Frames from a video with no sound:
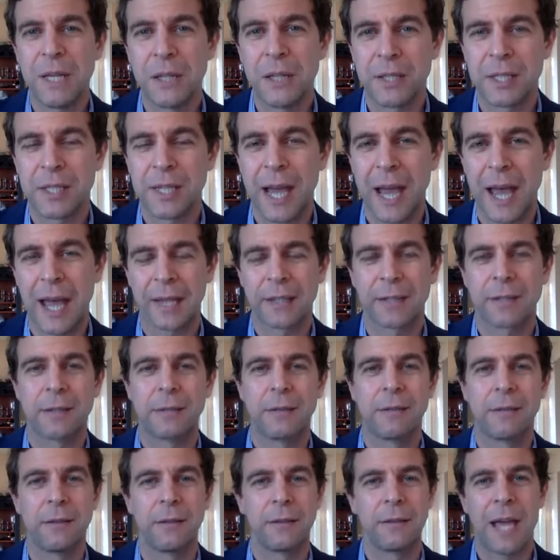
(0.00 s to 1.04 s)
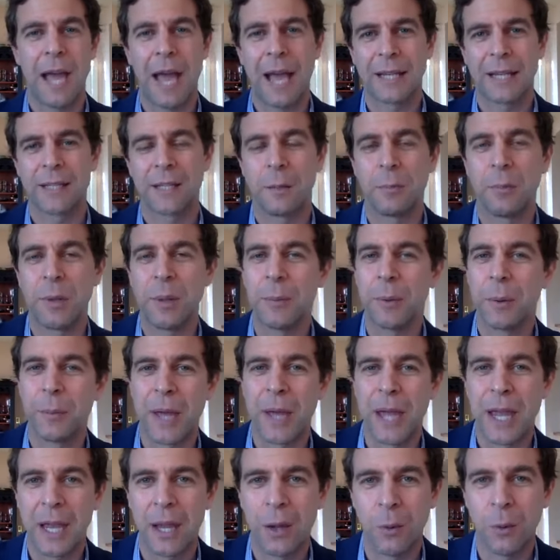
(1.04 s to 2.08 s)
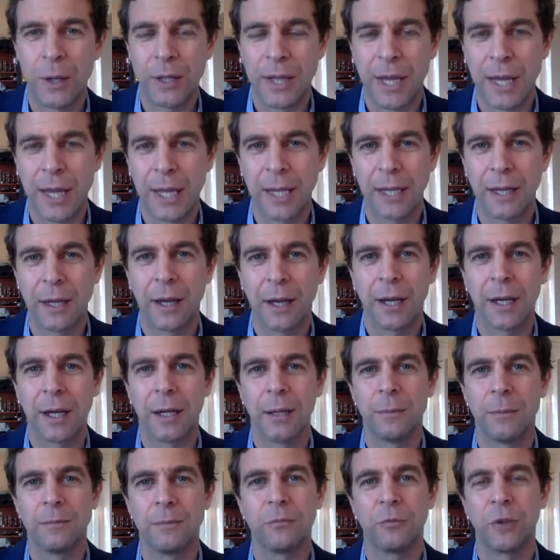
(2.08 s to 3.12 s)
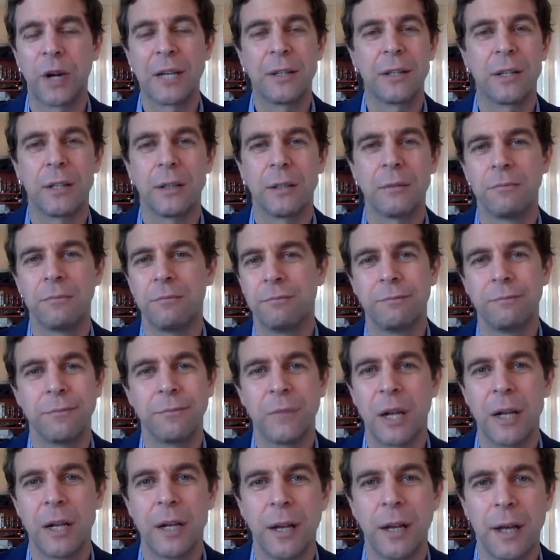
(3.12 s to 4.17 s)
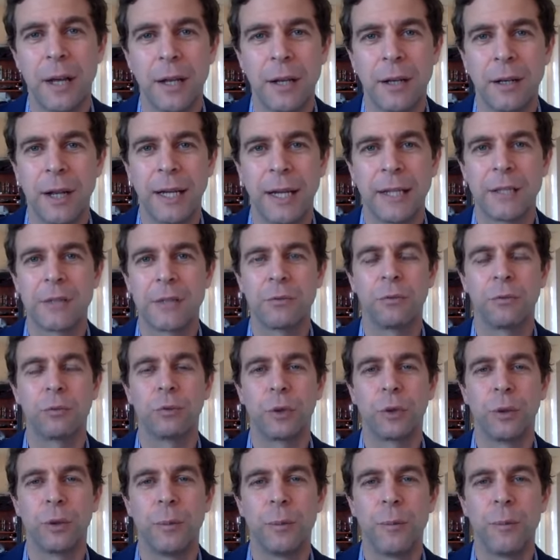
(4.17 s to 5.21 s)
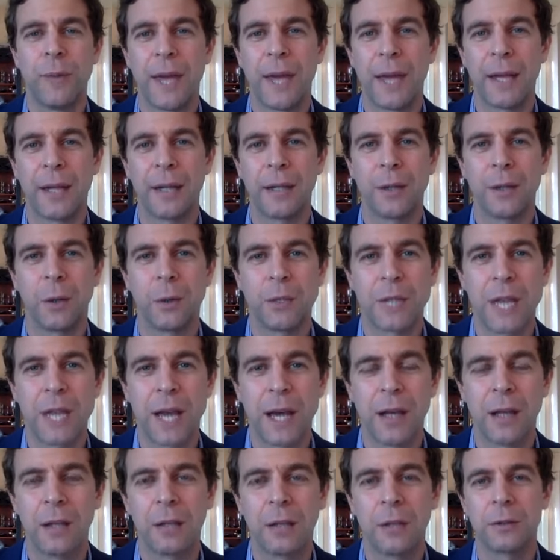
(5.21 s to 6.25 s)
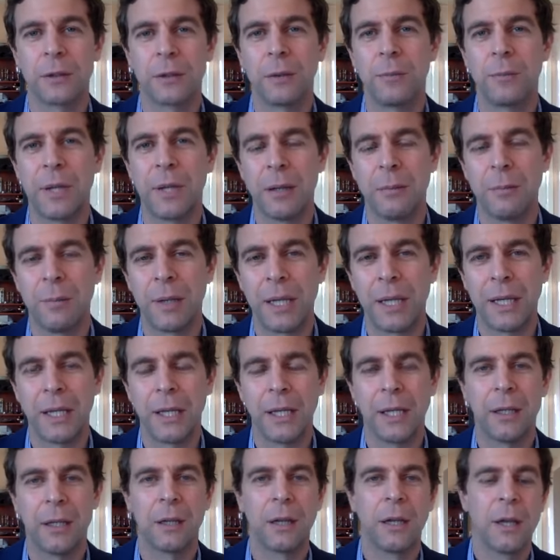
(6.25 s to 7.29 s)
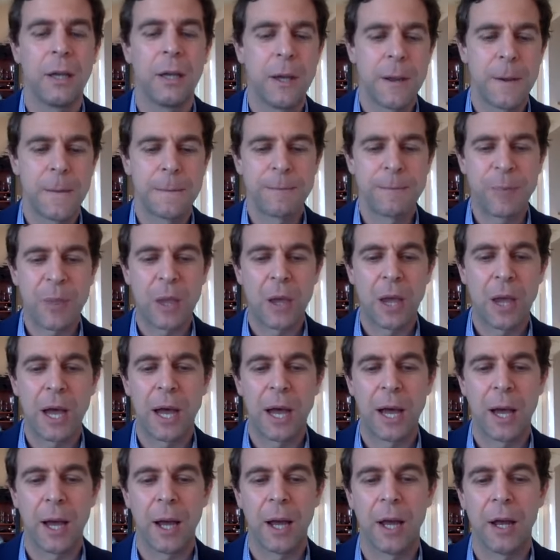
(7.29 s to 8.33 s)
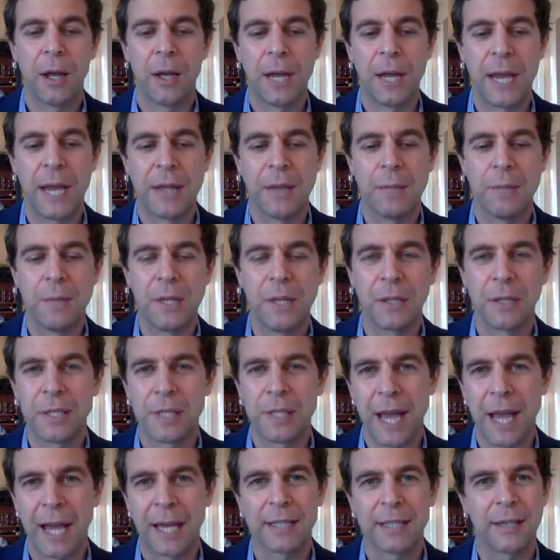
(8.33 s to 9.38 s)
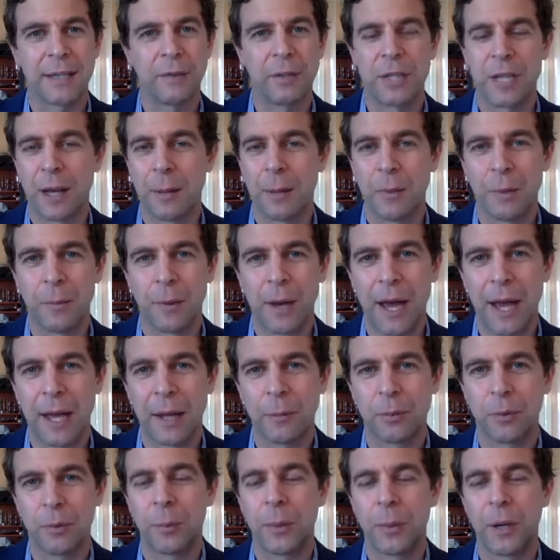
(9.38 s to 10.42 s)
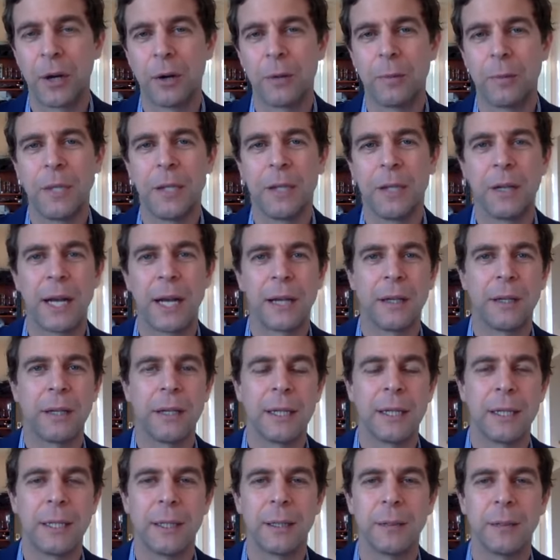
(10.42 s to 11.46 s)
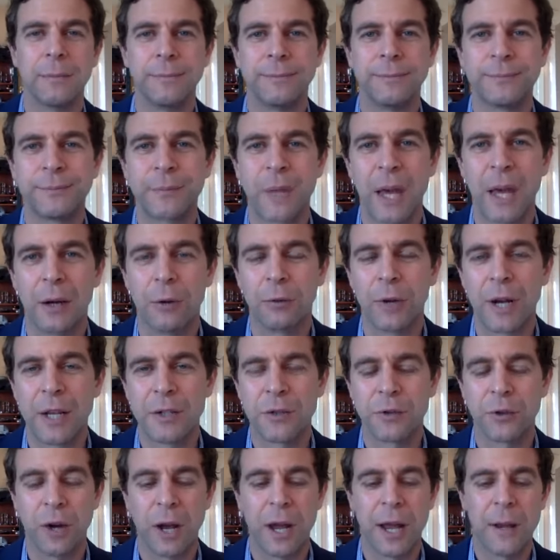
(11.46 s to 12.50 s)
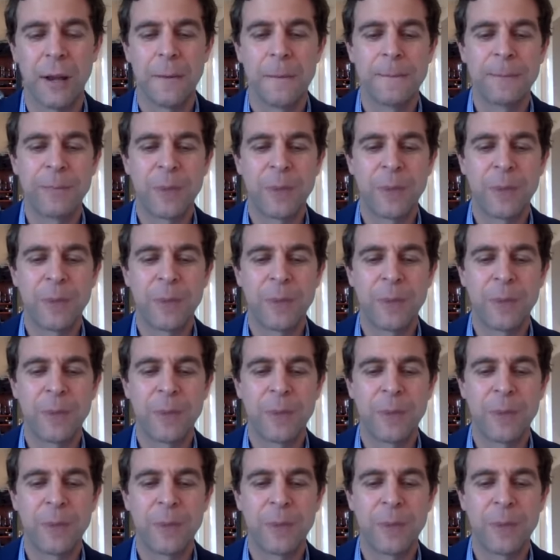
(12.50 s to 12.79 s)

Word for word: meals tax, the tax that people pay when they um, rent a a, a night's room at a hotel or a B&B, uh, and the meals tax every time you buy a prepared meal at a, um, at a restaurant,